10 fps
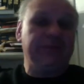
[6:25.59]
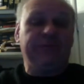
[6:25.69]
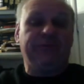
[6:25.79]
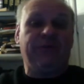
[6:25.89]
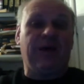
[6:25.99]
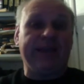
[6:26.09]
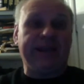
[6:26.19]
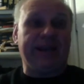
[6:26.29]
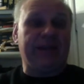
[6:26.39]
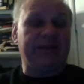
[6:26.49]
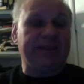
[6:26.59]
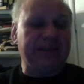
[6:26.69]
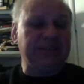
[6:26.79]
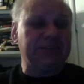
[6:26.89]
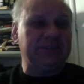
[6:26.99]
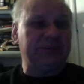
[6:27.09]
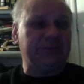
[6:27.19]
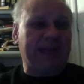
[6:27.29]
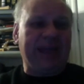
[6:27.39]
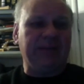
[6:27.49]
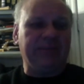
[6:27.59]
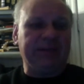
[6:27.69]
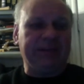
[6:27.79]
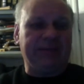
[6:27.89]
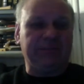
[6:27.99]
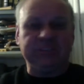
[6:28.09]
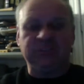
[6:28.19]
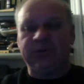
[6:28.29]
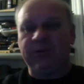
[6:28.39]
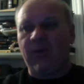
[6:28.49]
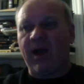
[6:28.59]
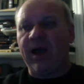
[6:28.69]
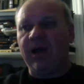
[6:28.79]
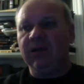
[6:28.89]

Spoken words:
fall in and out of things, and you forget about it. You haven't listened to it in a while.